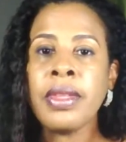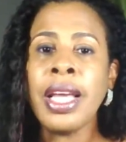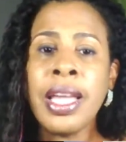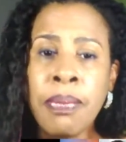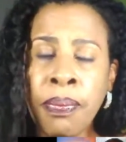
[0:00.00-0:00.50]

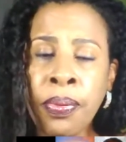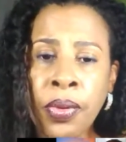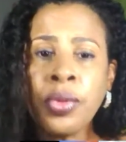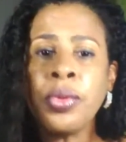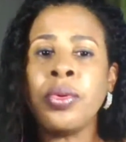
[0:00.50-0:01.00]
and
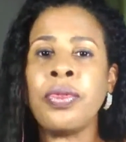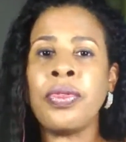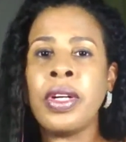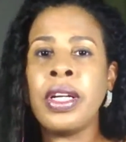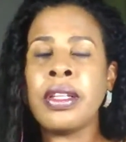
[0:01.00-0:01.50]

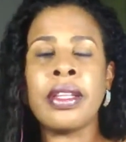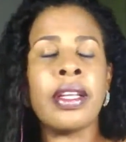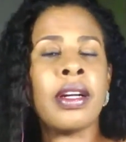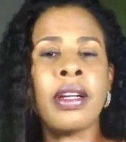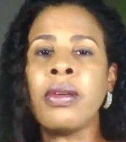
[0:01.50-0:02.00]
prove that
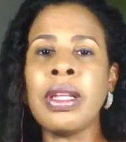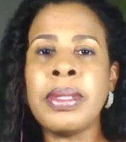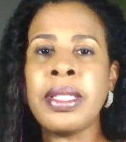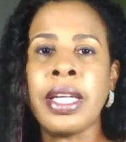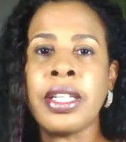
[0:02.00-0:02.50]
there are no
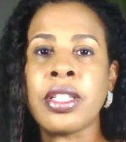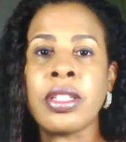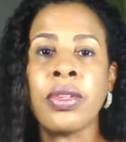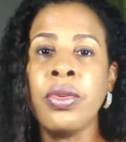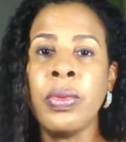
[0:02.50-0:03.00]
limitations
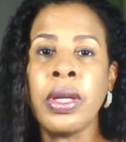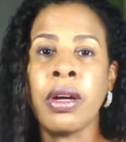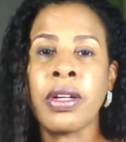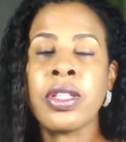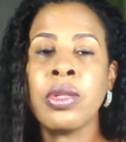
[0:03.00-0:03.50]
on who we
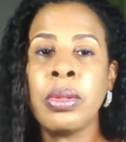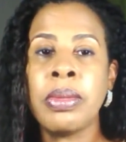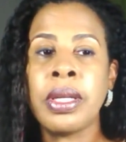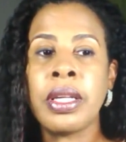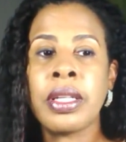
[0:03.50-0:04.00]
are as human
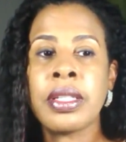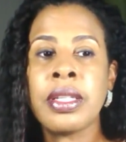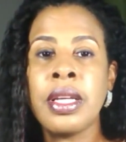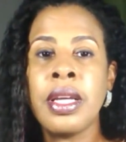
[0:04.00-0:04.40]
beings.